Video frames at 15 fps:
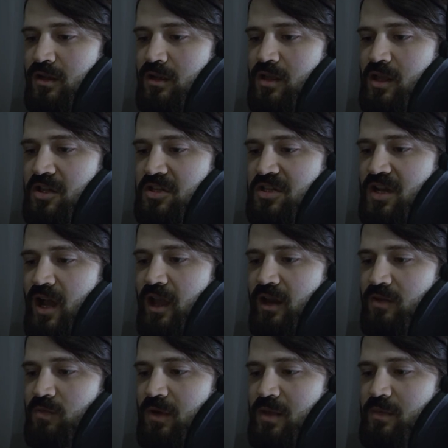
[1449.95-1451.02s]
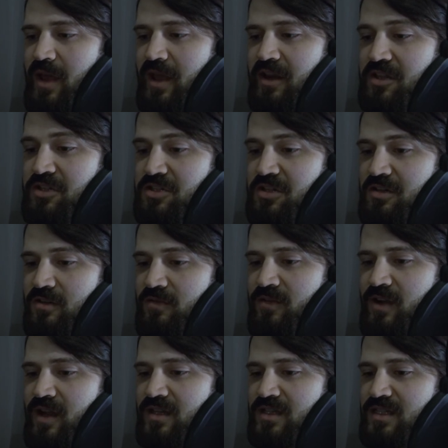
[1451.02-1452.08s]
Each night, when he managed to
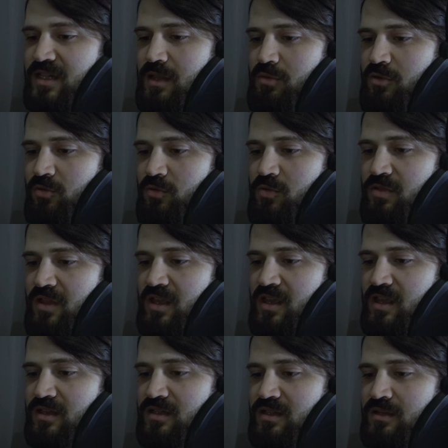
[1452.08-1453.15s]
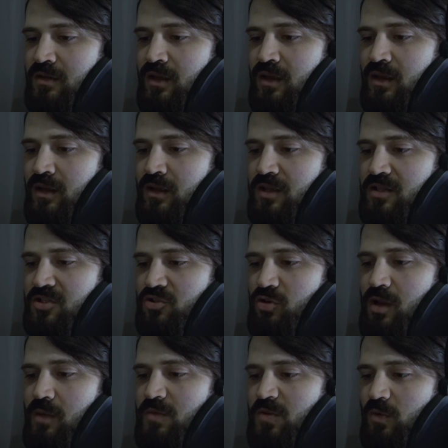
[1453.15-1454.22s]
find sleep through the heat, his
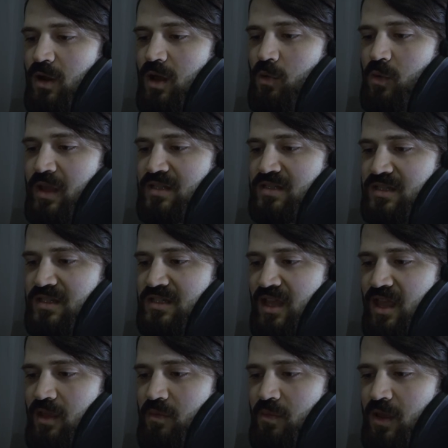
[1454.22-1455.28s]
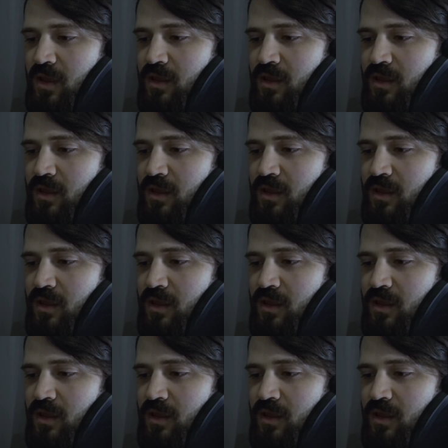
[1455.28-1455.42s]
dreams were always the same.